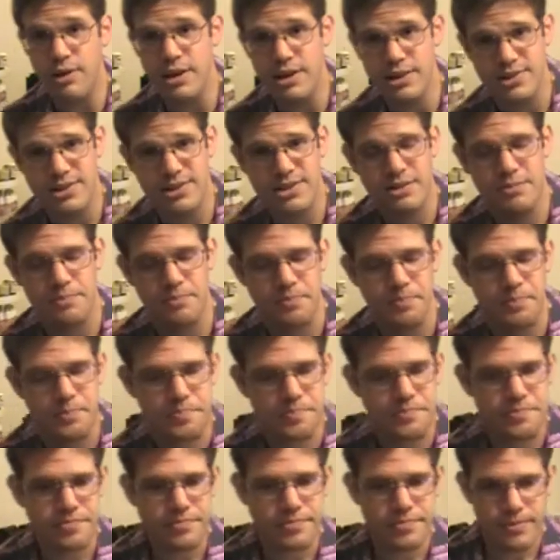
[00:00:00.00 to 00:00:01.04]
risks.
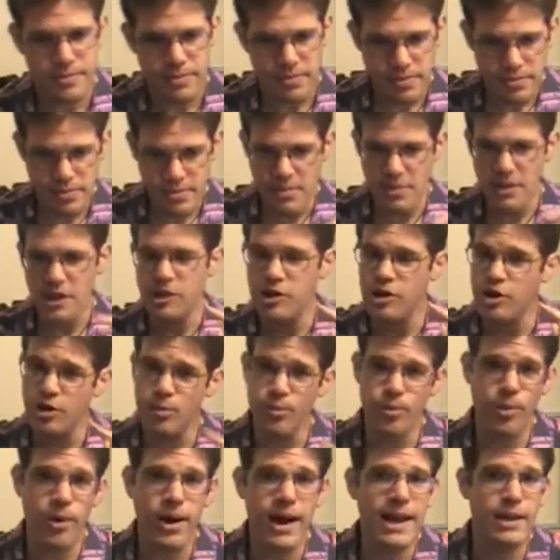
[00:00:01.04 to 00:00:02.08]
Your
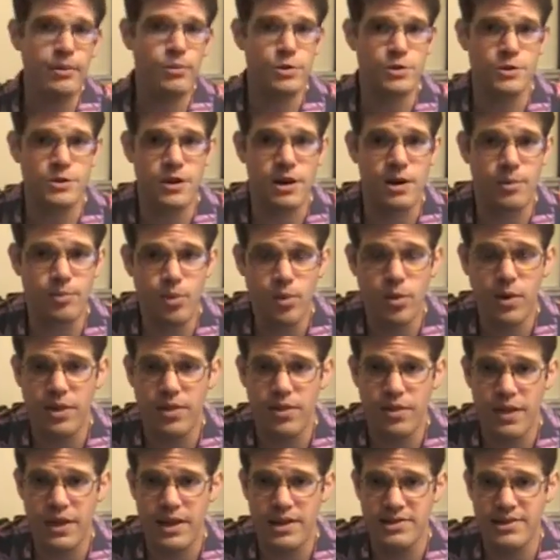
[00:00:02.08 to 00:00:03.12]
brain will start
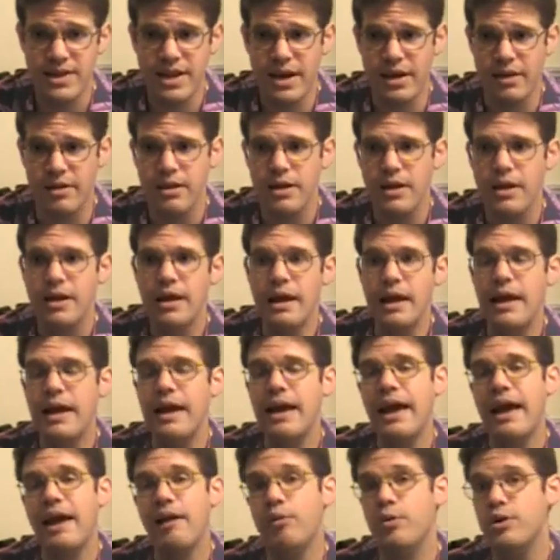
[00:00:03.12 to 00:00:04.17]
pointing things out.
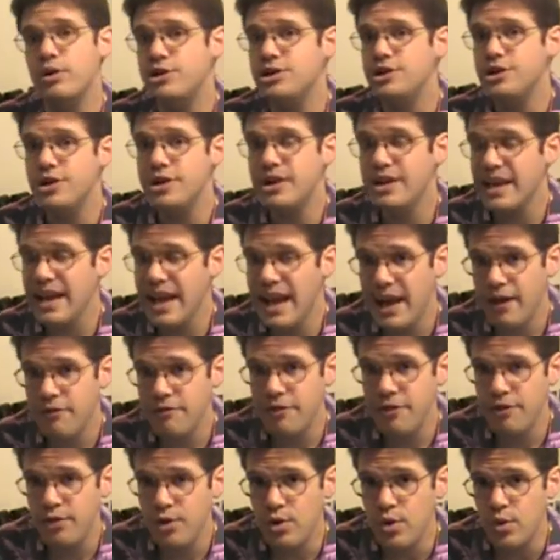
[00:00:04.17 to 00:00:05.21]
And what you're going to have
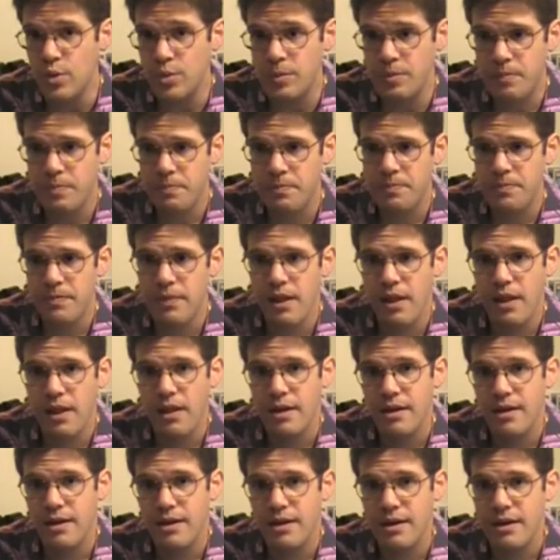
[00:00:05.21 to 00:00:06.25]
to do,
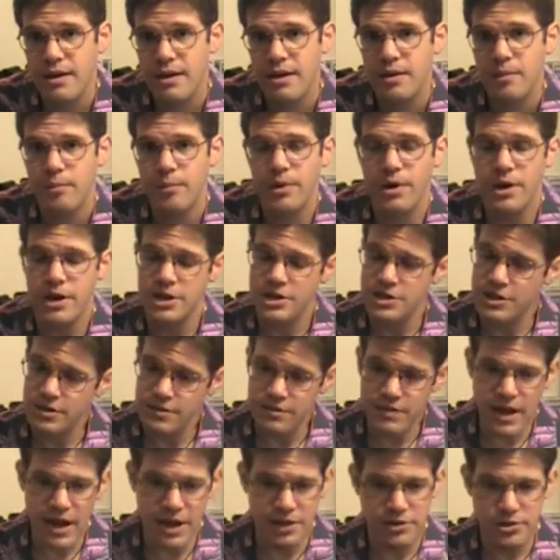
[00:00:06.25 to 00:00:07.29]
because you've
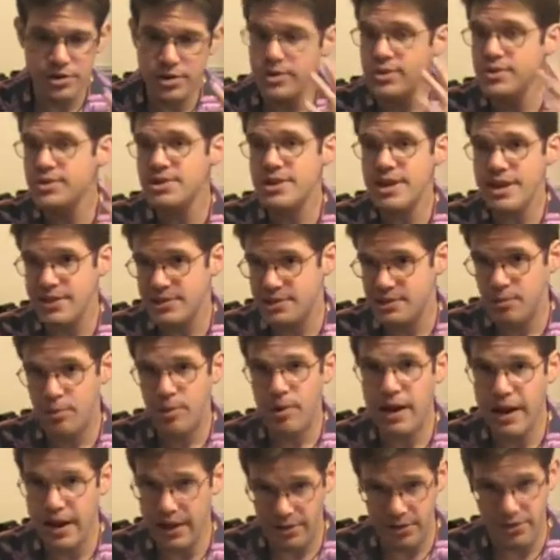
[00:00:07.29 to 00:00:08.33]
got two sets of
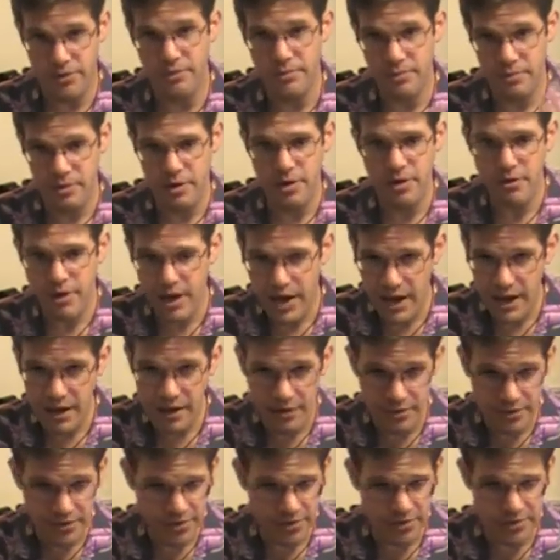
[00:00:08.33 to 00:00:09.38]
brains, you've got
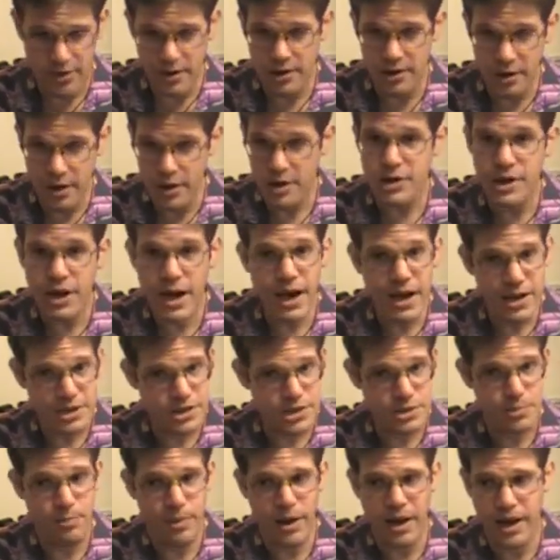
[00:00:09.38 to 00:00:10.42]
a, an
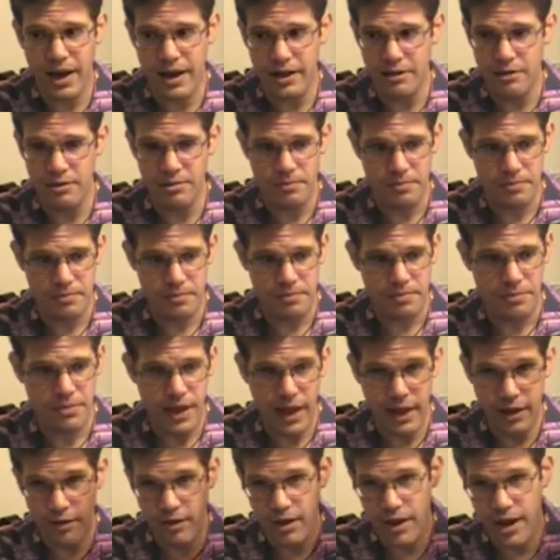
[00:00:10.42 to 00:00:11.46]
unconscious mind
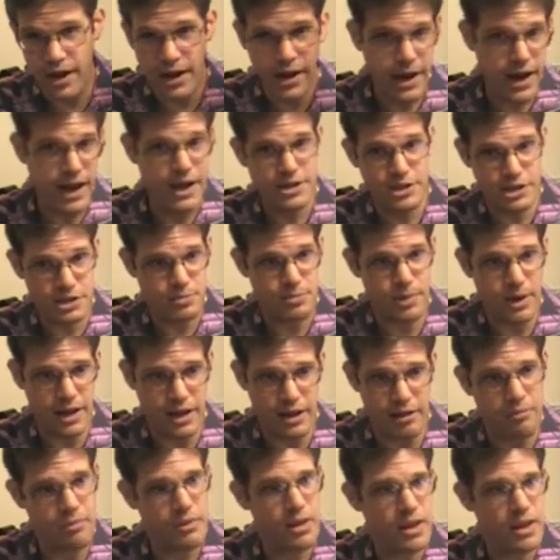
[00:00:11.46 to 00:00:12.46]
and you've got a conscious mind.